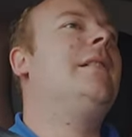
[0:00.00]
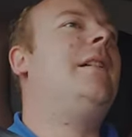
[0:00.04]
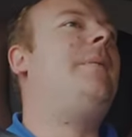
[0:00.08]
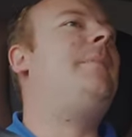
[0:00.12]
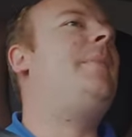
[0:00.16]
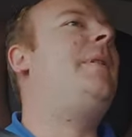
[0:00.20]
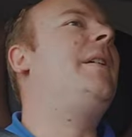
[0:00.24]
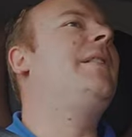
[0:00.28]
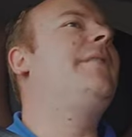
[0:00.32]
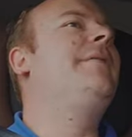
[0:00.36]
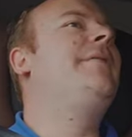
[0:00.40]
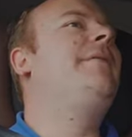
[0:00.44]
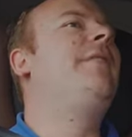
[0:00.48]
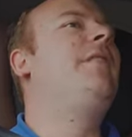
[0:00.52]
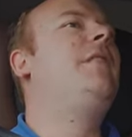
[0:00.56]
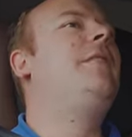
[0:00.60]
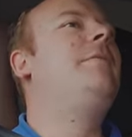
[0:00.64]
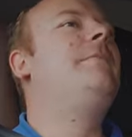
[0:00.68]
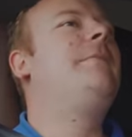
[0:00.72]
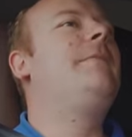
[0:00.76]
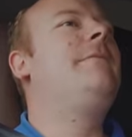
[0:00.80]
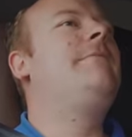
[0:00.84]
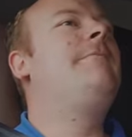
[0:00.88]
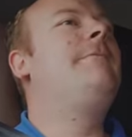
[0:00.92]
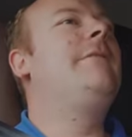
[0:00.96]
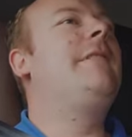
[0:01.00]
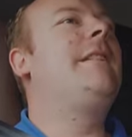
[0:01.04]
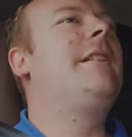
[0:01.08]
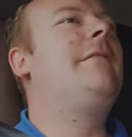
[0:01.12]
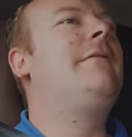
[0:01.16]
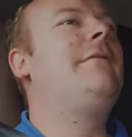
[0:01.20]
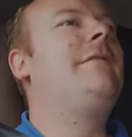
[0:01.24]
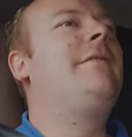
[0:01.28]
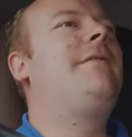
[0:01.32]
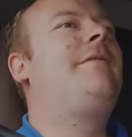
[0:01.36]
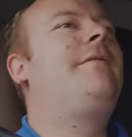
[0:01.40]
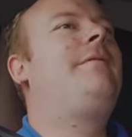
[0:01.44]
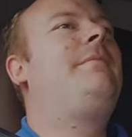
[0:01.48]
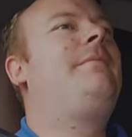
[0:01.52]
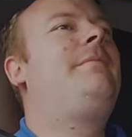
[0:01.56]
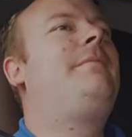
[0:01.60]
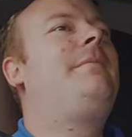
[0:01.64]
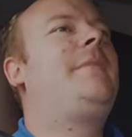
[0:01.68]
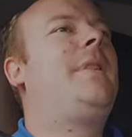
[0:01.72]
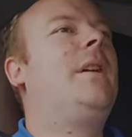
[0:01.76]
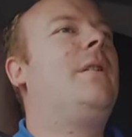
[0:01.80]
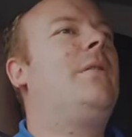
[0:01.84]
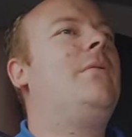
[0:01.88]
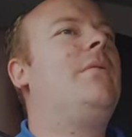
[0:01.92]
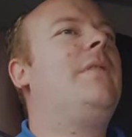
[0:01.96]
I might film when we go
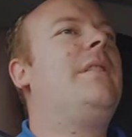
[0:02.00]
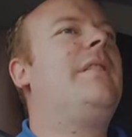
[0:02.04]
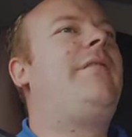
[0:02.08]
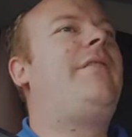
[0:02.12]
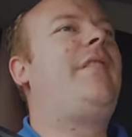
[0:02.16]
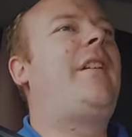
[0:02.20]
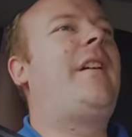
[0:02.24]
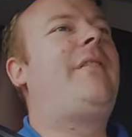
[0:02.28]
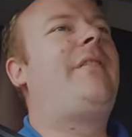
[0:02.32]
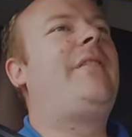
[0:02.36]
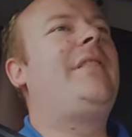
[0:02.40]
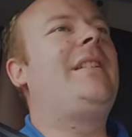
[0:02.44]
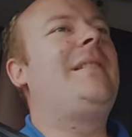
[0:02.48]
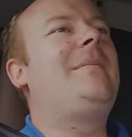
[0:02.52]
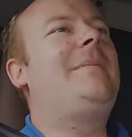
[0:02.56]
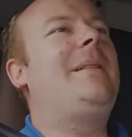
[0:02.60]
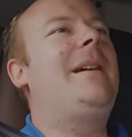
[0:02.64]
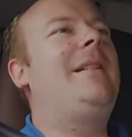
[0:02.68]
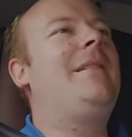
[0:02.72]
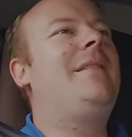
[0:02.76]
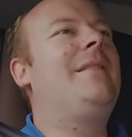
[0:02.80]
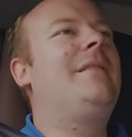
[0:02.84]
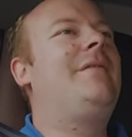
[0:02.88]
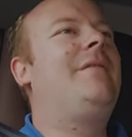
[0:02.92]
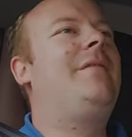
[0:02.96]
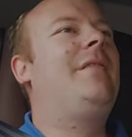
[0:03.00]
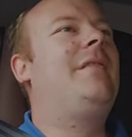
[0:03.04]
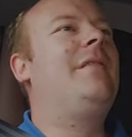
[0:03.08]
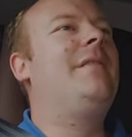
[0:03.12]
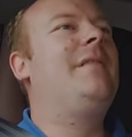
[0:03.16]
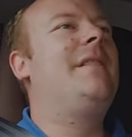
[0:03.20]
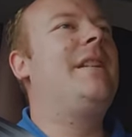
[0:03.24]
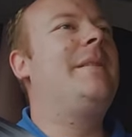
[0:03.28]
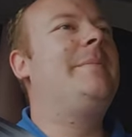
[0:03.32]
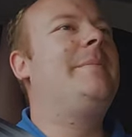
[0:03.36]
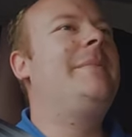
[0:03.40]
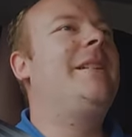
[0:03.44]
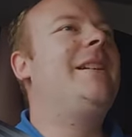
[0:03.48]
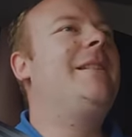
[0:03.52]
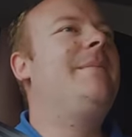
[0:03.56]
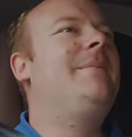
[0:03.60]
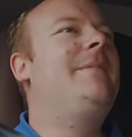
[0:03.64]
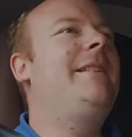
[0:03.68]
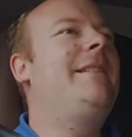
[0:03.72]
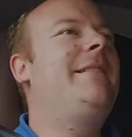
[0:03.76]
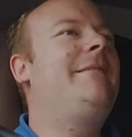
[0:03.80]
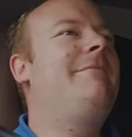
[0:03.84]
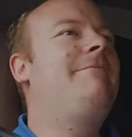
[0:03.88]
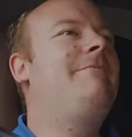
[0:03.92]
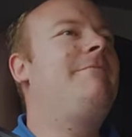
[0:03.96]
and do all the faffing about on the Friday,
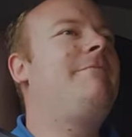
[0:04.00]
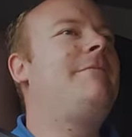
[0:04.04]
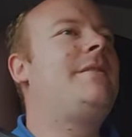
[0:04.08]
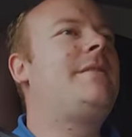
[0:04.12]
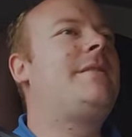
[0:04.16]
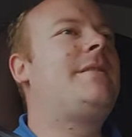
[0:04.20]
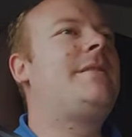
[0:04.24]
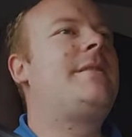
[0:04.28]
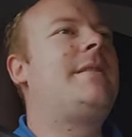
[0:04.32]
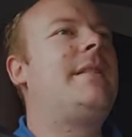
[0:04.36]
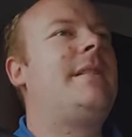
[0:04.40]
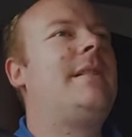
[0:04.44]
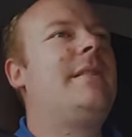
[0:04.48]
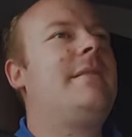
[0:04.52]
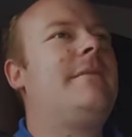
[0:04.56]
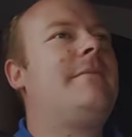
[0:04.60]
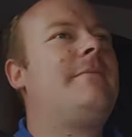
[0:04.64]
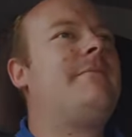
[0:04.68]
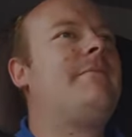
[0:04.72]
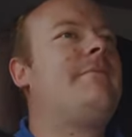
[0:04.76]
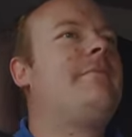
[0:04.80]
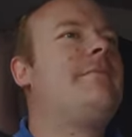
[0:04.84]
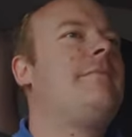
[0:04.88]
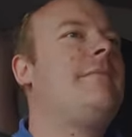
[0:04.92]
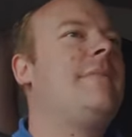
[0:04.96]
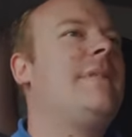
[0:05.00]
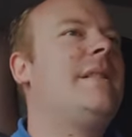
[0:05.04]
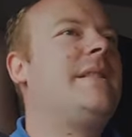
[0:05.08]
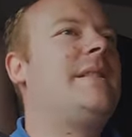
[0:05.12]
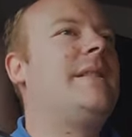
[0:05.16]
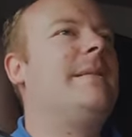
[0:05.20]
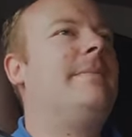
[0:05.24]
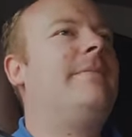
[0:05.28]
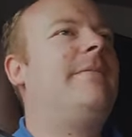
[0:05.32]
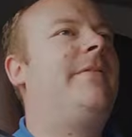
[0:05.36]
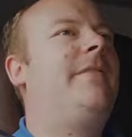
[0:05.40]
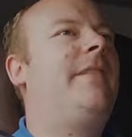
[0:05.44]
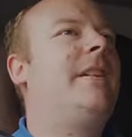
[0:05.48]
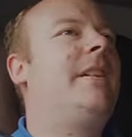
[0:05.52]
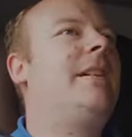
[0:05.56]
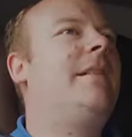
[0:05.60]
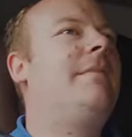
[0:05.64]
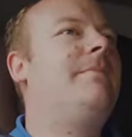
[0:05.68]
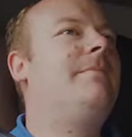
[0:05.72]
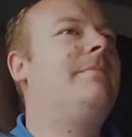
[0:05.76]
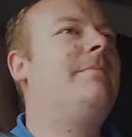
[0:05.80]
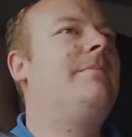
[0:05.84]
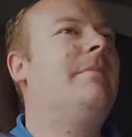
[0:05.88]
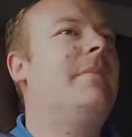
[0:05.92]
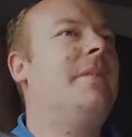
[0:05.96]
maybe. Just uh, as something.
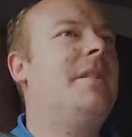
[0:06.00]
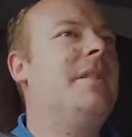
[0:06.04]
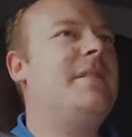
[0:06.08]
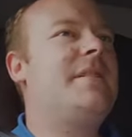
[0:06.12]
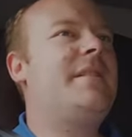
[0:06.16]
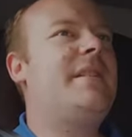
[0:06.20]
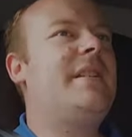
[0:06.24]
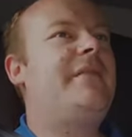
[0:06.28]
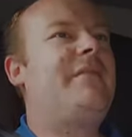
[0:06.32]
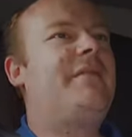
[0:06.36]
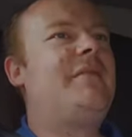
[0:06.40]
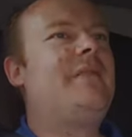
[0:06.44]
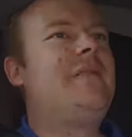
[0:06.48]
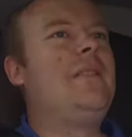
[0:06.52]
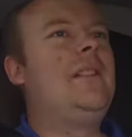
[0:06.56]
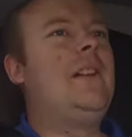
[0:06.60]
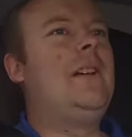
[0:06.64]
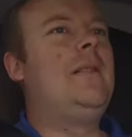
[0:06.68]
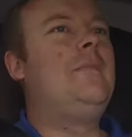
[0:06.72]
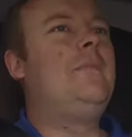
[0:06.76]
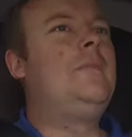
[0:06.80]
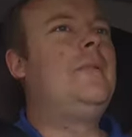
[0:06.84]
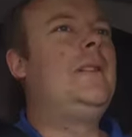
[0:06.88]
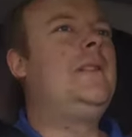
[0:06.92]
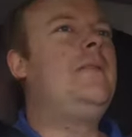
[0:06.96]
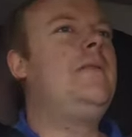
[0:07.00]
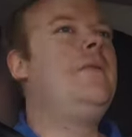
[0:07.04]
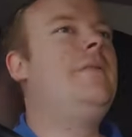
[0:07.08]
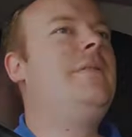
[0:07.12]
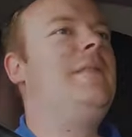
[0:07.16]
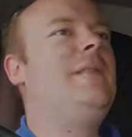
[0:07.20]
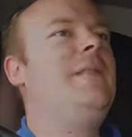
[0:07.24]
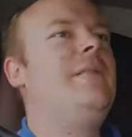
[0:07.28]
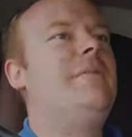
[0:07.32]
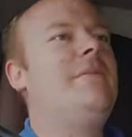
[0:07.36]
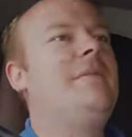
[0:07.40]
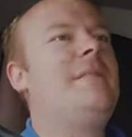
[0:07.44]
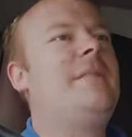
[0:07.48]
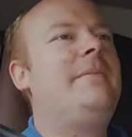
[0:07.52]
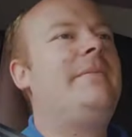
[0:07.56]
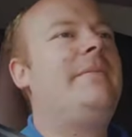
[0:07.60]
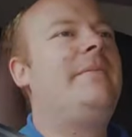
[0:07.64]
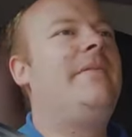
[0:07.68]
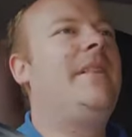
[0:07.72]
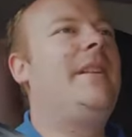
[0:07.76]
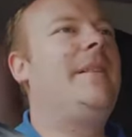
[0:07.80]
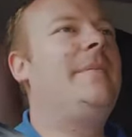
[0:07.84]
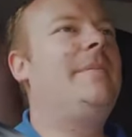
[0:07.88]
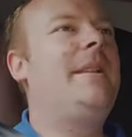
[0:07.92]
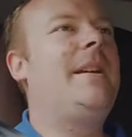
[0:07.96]
I might see if I am upload it or
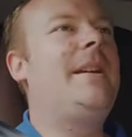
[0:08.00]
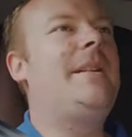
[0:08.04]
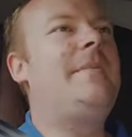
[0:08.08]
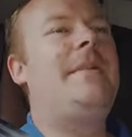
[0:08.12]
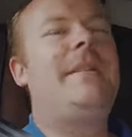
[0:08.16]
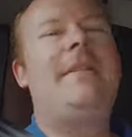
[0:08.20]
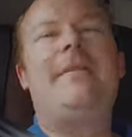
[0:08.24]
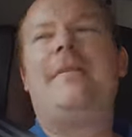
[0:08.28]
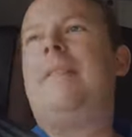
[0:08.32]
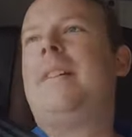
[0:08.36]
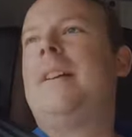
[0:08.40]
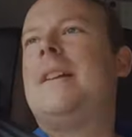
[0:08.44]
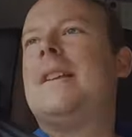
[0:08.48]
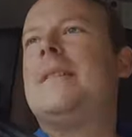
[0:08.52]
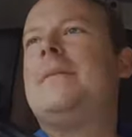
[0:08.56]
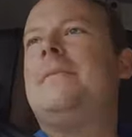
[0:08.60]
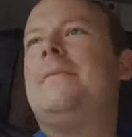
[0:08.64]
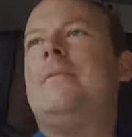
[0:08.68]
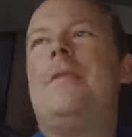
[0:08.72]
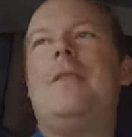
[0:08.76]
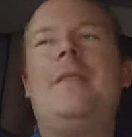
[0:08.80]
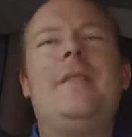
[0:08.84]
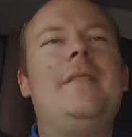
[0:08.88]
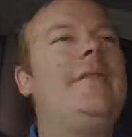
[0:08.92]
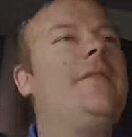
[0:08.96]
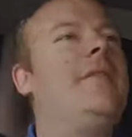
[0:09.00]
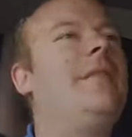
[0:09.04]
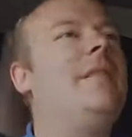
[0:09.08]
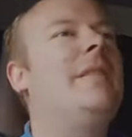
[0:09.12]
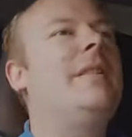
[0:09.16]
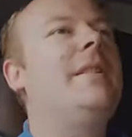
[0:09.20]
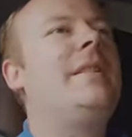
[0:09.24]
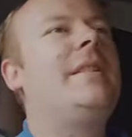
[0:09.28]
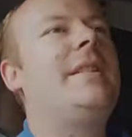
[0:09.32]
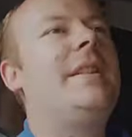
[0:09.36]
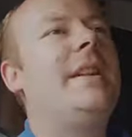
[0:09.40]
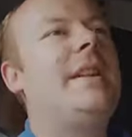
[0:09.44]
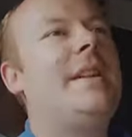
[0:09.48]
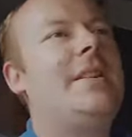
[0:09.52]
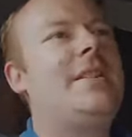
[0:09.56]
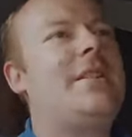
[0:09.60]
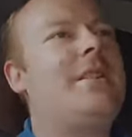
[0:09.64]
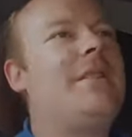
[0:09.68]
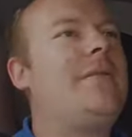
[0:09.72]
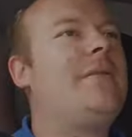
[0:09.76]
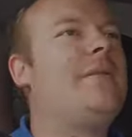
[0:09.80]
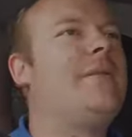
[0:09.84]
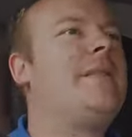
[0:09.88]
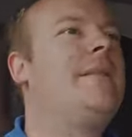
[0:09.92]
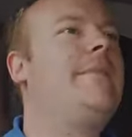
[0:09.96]
something, mm. maybe if I can get some Wi Fi
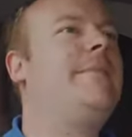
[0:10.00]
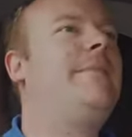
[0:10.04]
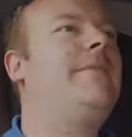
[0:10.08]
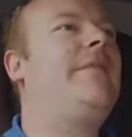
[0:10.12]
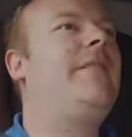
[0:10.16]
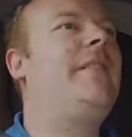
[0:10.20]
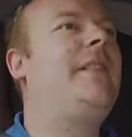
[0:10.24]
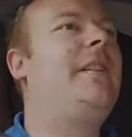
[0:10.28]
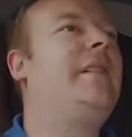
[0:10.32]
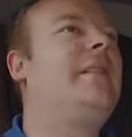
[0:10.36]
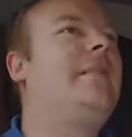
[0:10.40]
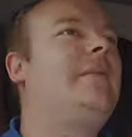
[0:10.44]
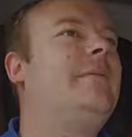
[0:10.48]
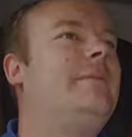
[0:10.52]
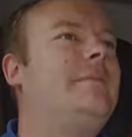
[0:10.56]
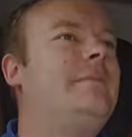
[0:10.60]
connection or something.